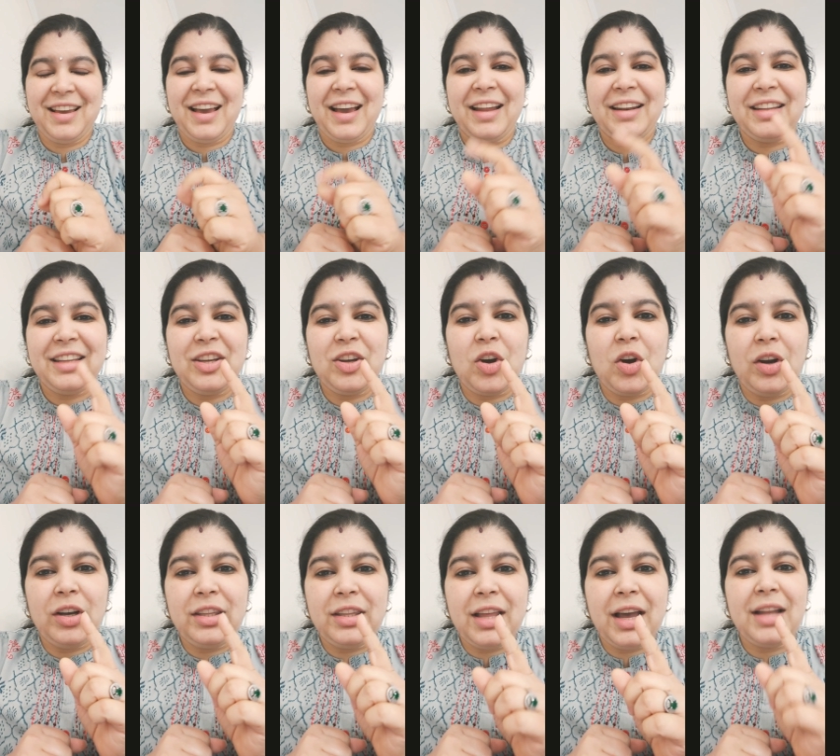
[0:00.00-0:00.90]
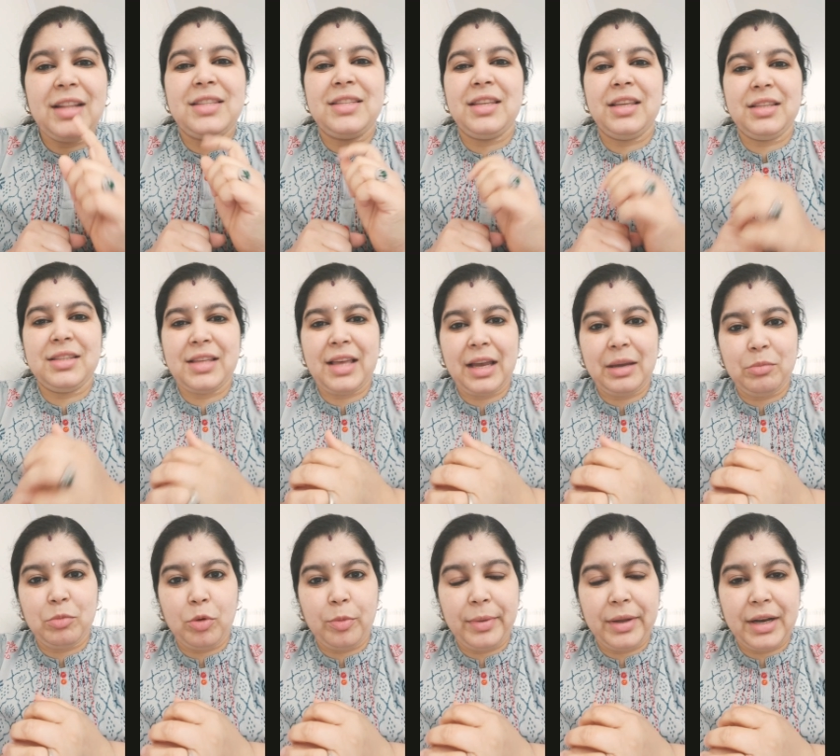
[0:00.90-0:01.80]
and he called that zigzag
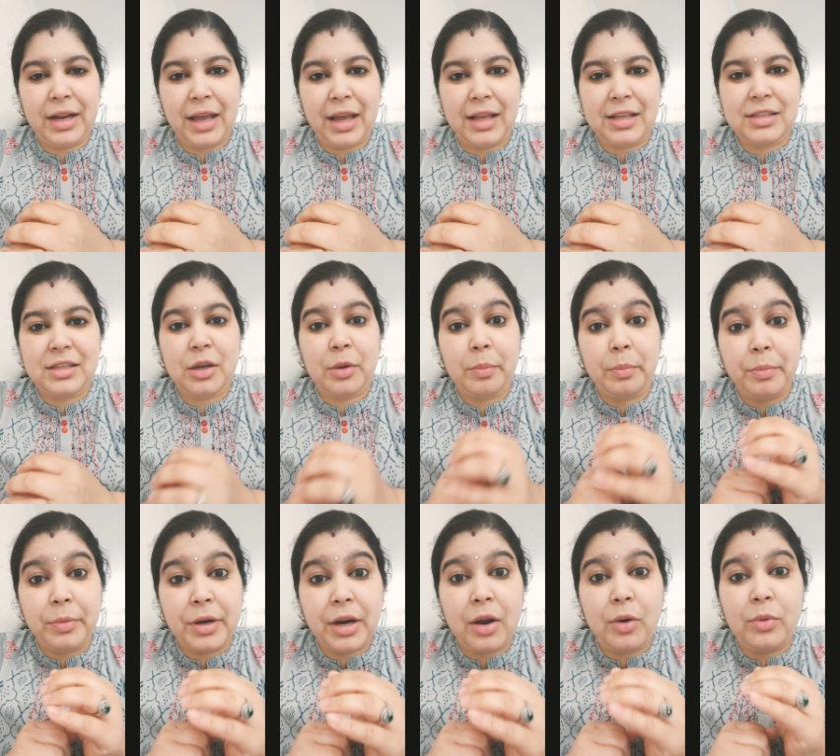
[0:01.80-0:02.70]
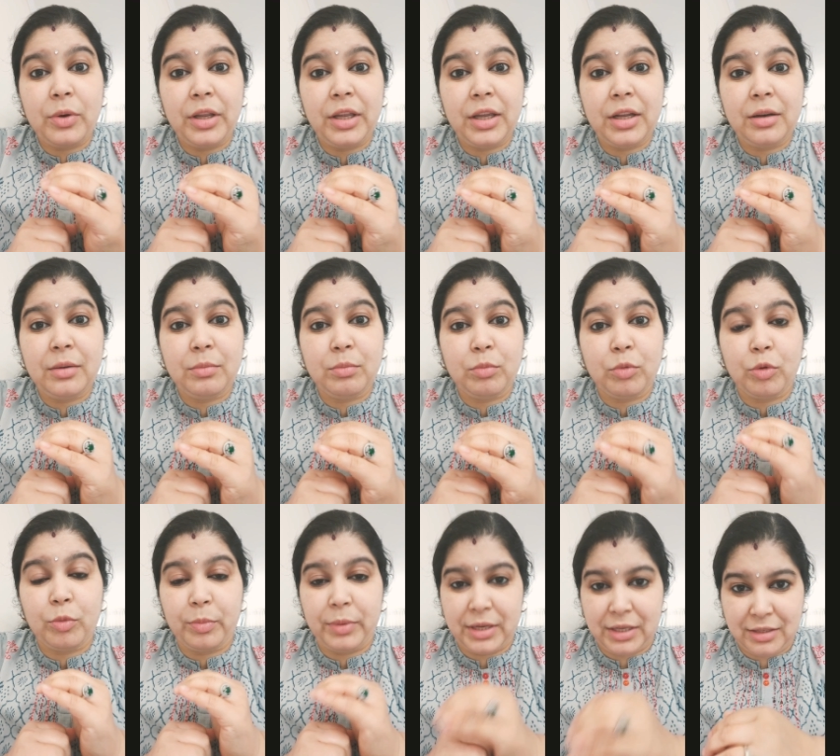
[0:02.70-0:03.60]
movement as Brownian
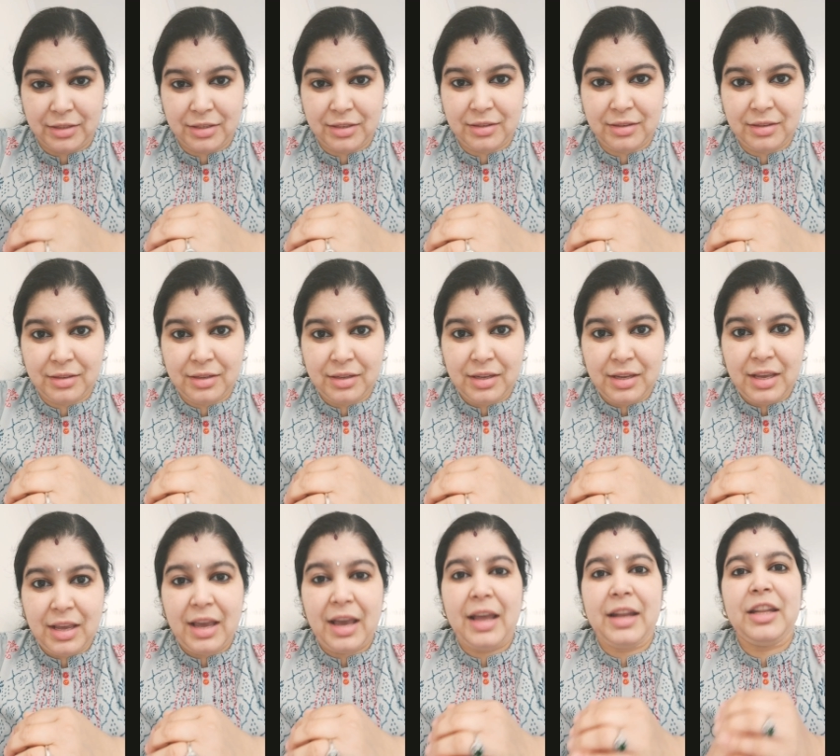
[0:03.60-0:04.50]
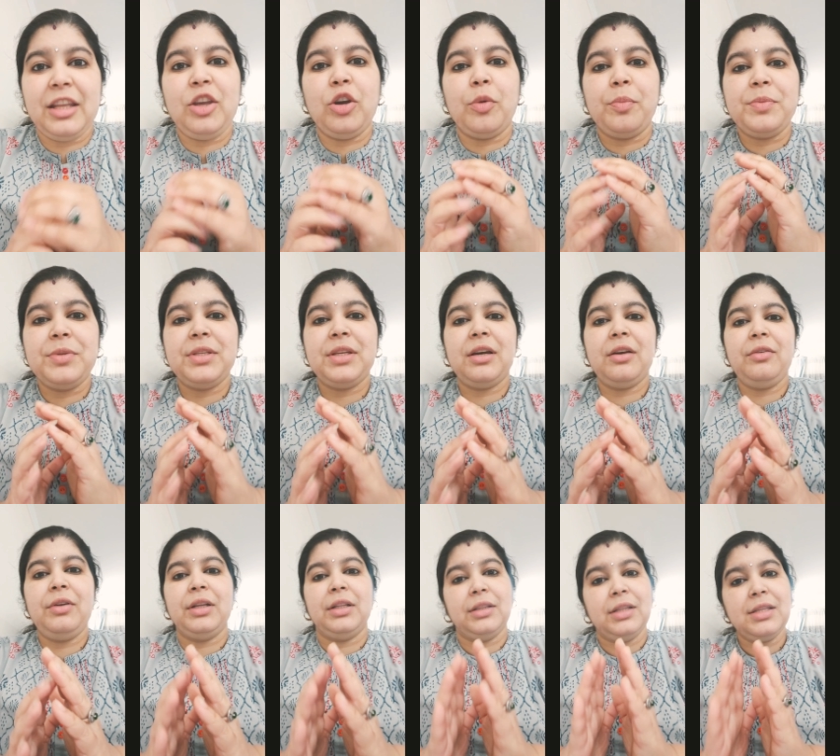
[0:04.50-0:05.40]
movement. And he
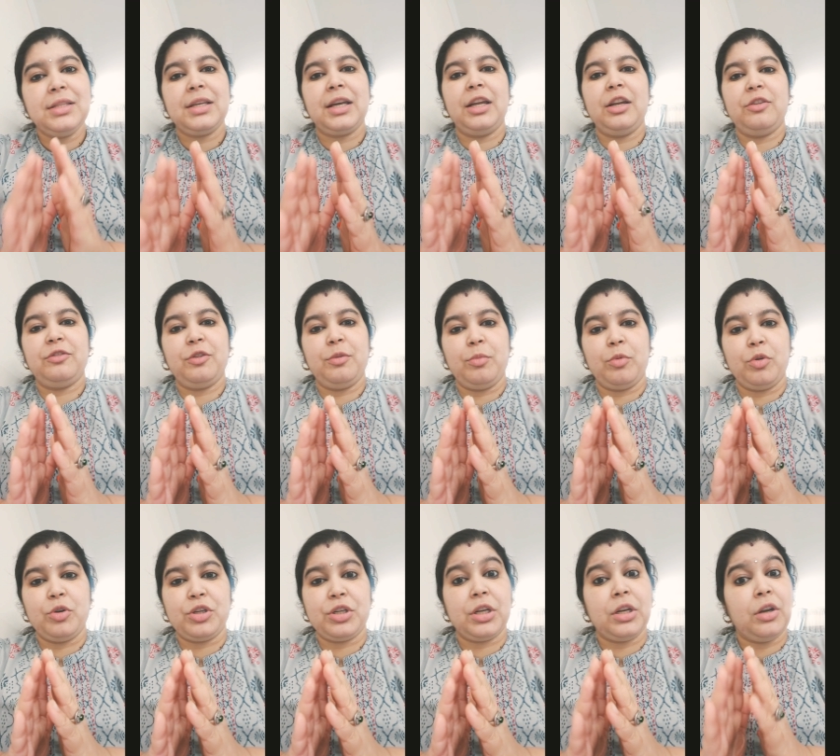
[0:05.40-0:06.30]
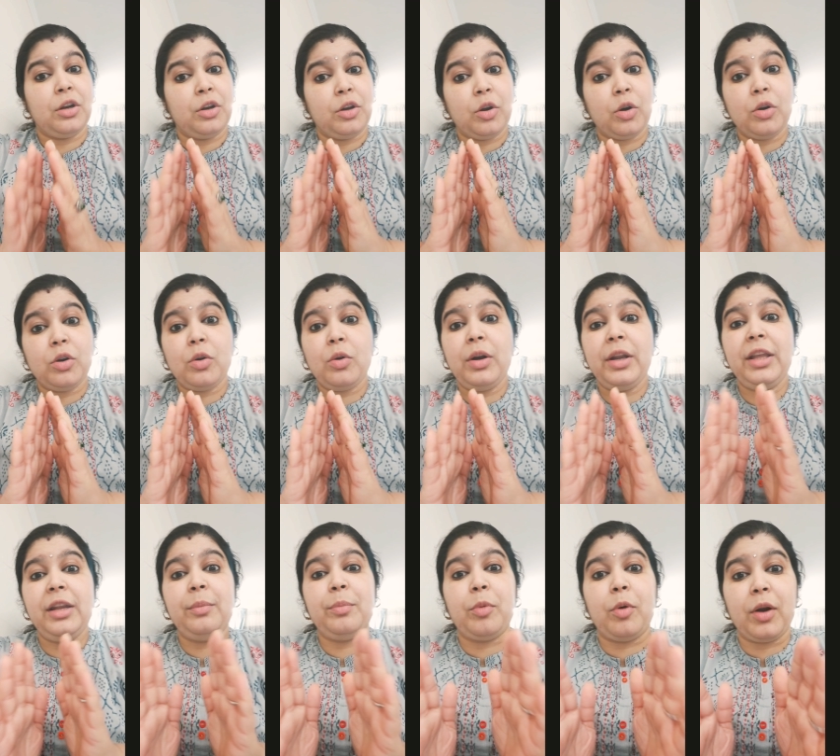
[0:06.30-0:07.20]
observed this kind of a motion not only
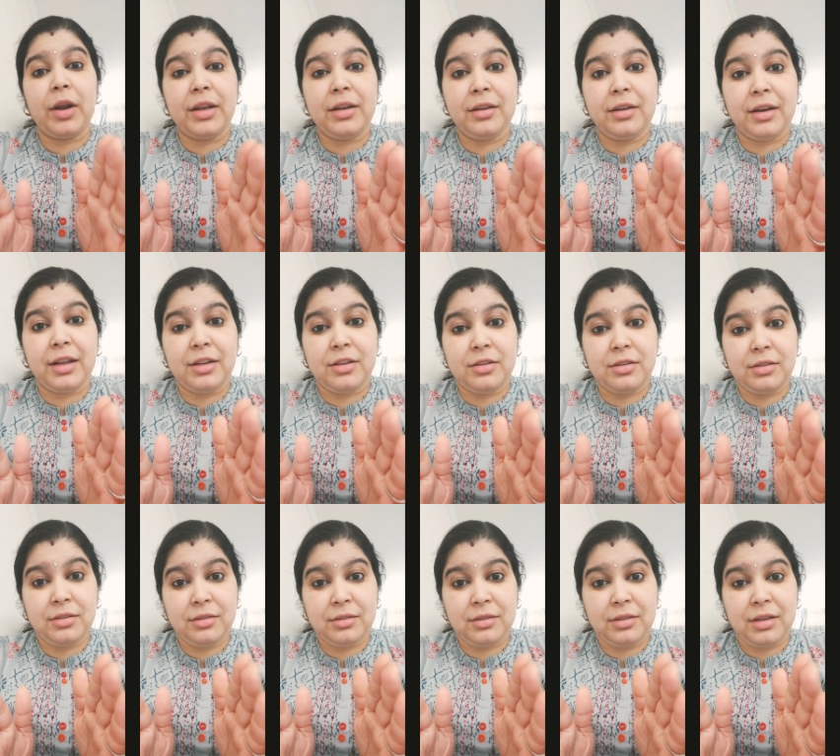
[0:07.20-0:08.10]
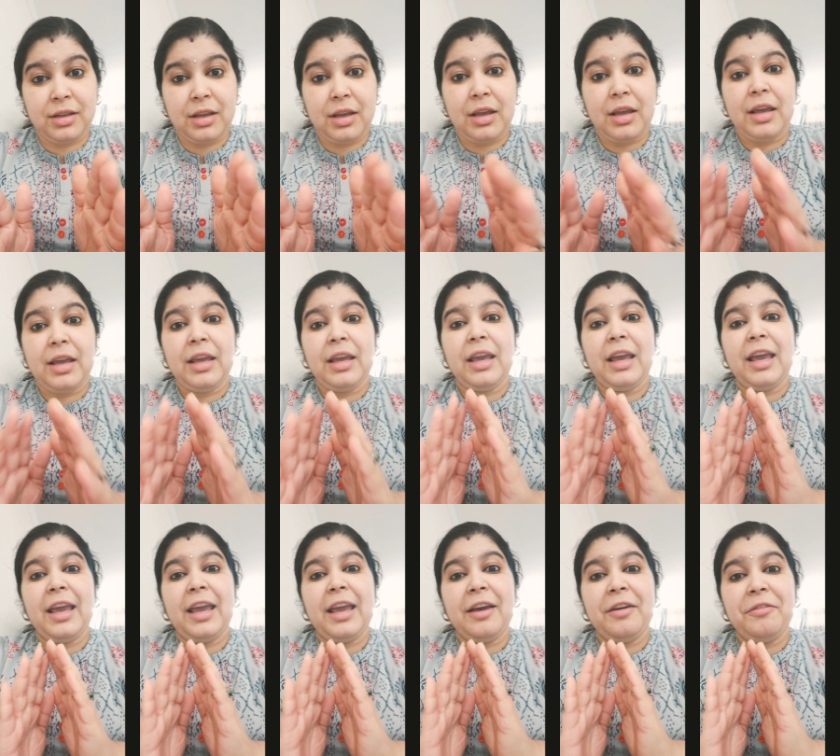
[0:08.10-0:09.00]
in pollen grain,
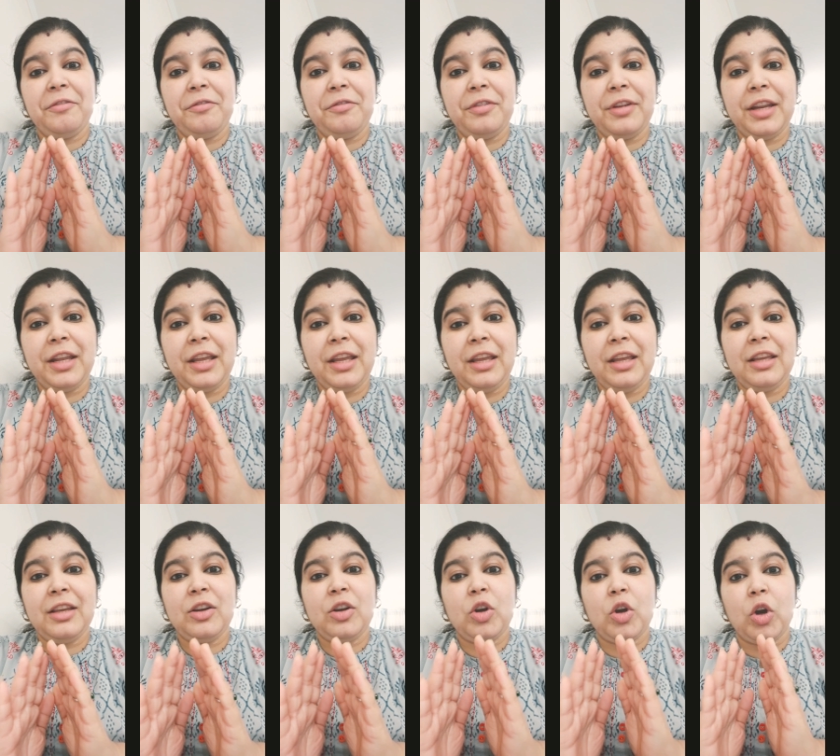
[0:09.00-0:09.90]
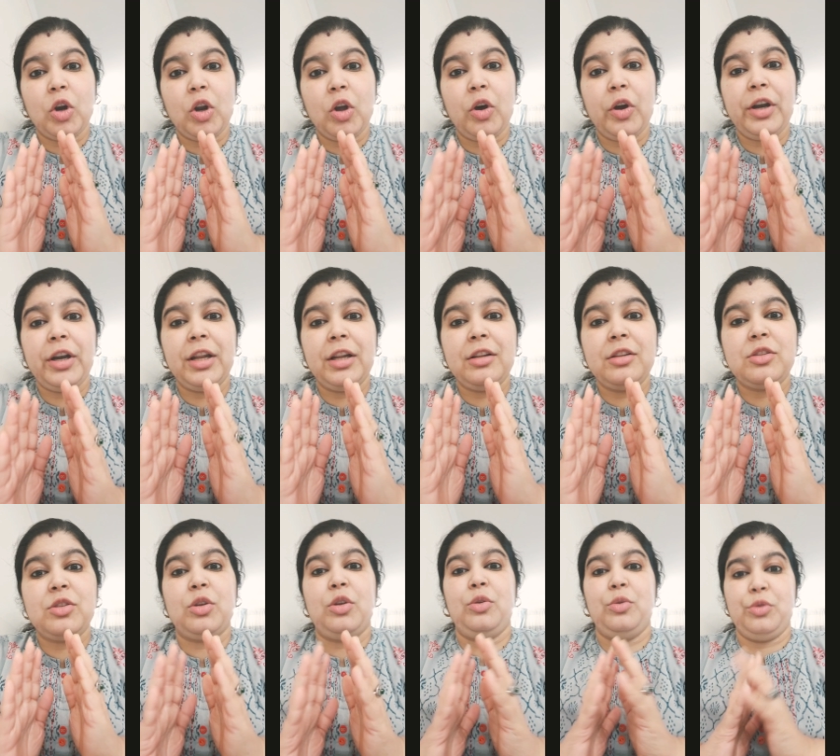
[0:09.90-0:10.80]
every colloidal
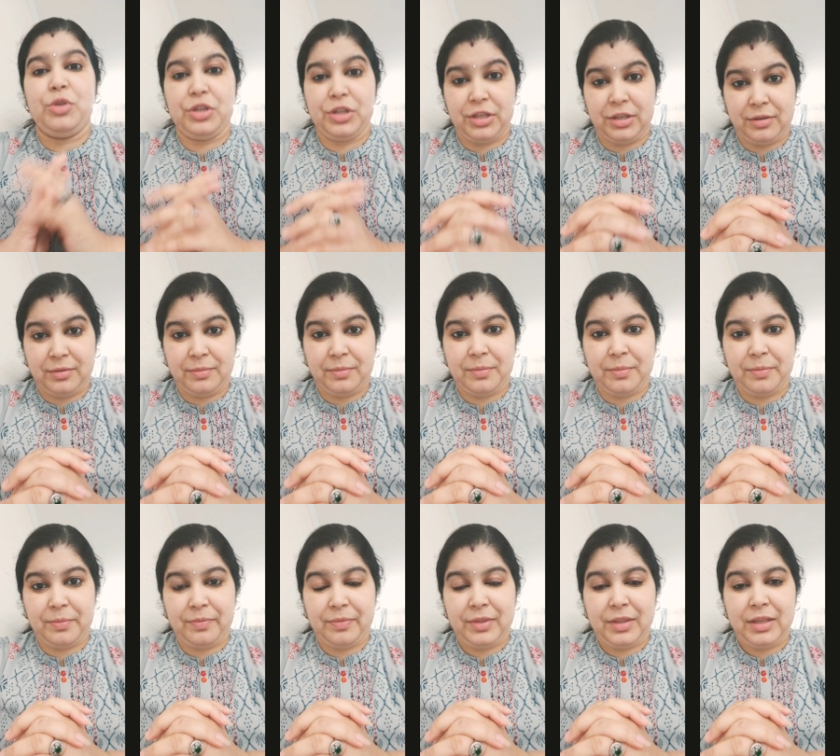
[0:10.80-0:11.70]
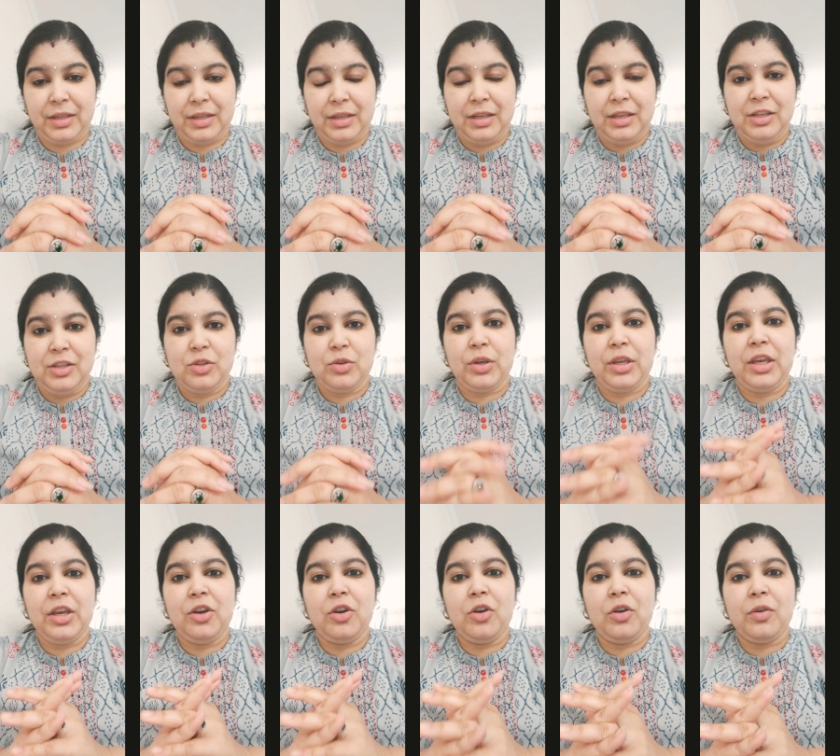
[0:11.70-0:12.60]
solution. So
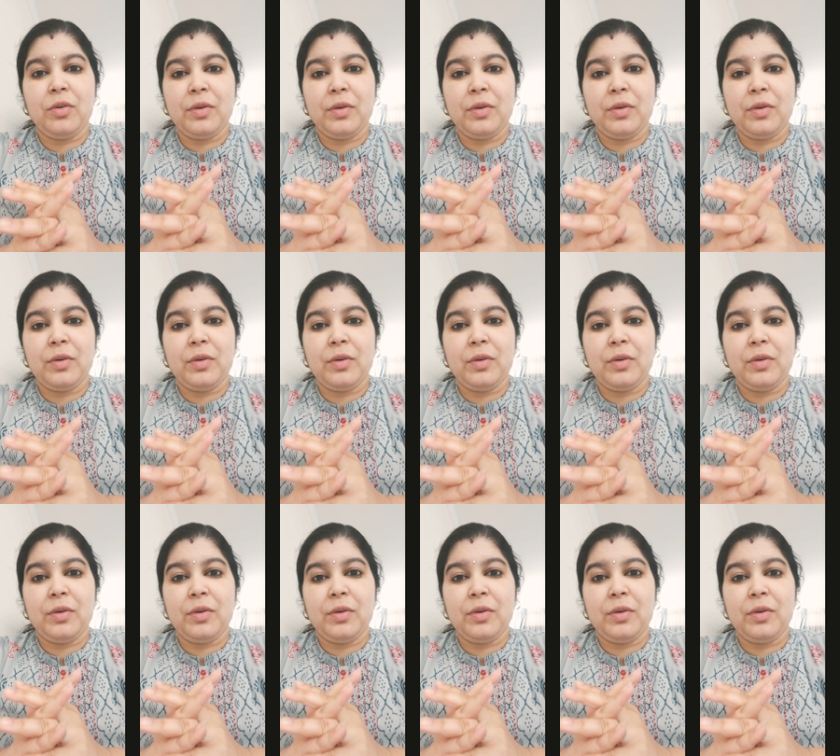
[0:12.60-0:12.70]
he